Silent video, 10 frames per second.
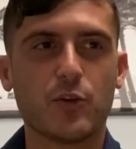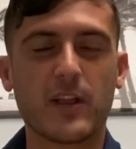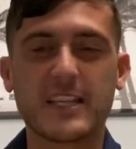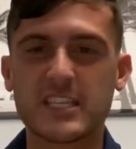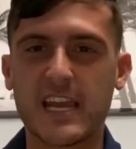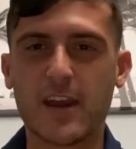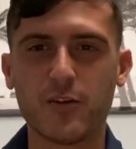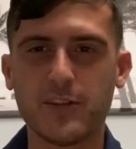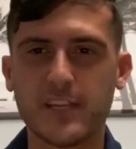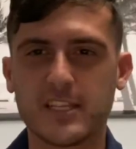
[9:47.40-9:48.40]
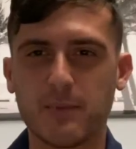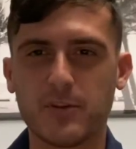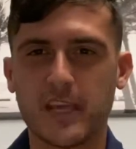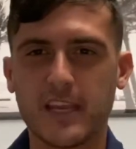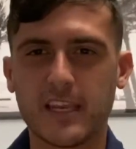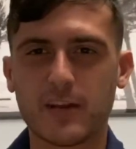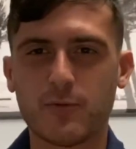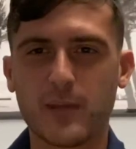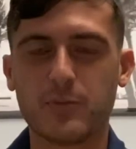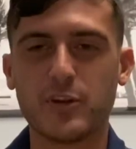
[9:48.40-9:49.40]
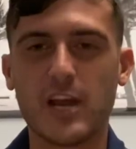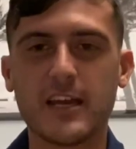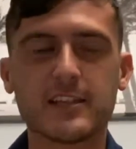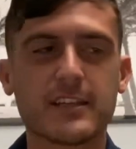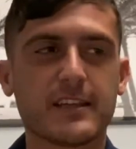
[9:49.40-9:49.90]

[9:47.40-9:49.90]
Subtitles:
scarily intimidating in a way, but not